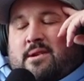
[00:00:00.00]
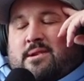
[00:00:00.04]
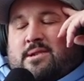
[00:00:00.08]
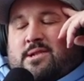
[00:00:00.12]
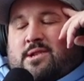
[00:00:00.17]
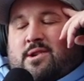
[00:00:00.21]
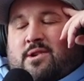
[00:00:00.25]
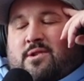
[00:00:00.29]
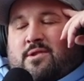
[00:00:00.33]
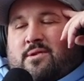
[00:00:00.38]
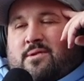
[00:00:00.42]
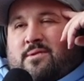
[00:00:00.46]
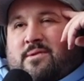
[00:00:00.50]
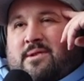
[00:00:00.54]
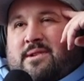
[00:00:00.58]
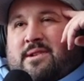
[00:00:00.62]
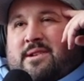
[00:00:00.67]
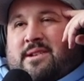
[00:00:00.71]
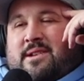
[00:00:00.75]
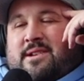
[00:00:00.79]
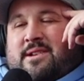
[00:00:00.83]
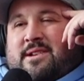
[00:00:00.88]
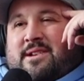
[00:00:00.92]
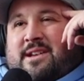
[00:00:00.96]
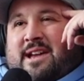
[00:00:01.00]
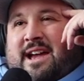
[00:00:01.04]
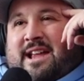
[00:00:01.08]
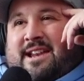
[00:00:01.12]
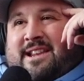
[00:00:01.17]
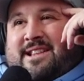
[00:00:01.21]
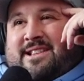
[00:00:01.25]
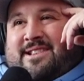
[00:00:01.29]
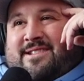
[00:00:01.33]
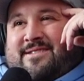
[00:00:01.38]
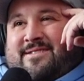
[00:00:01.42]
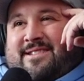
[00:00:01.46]
So, and
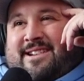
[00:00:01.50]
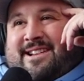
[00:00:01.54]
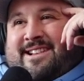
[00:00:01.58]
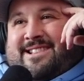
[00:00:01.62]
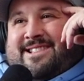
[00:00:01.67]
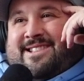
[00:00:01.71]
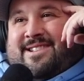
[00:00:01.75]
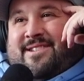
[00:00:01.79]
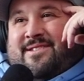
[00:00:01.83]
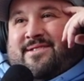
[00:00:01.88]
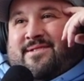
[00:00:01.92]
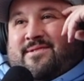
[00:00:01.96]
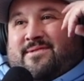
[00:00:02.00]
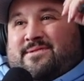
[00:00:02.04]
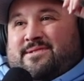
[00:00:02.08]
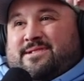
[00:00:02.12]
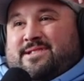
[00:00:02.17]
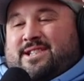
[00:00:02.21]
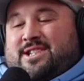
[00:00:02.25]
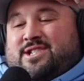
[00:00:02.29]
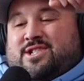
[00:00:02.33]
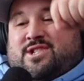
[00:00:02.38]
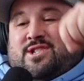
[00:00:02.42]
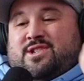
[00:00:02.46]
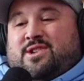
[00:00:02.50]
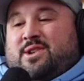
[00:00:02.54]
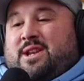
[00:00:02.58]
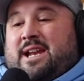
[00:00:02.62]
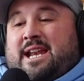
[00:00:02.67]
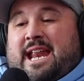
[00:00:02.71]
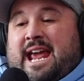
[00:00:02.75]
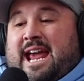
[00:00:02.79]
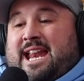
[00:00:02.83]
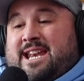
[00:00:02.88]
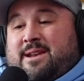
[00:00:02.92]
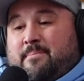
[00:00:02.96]
then you. So, you
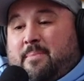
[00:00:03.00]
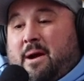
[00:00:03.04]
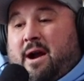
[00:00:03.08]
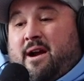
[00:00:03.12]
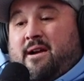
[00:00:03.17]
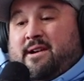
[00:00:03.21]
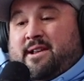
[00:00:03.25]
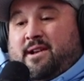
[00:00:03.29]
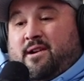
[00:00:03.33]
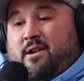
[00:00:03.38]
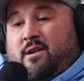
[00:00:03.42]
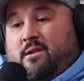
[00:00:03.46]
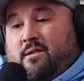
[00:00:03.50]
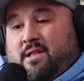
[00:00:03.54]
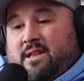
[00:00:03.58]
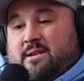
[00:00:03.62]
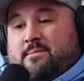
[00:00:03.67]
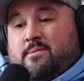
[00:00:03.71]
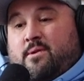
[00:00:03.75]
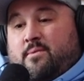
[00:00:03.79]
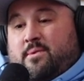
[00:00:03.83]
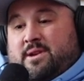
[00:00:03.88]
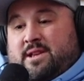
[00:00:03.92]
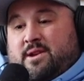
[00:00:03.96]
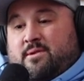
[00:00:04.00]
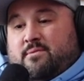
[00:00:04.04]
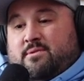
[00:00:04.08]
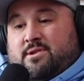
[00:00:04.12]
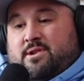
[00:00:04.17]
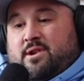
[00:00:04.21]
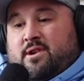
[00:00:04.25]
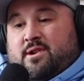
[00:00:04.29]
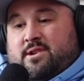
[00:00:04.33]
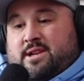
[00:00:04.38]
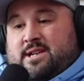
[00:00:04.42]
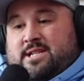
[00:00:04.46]
didn't end the party early, but when you were
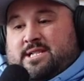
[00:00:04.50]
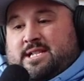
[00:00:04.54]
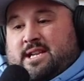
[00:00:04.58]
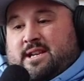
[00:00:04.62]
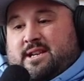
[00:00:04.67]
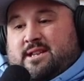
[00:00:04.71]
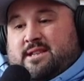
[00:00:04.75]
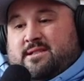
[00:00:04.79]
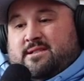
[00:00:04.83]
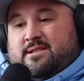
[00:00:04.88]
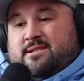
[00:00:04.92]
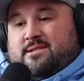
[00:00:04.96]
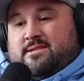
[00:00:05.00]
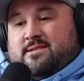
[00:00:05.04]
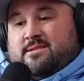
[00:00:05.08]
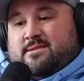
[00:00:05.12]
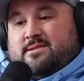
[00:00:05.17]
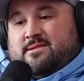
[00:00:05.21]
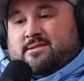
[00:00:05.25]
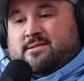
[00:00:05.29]
done, you said. I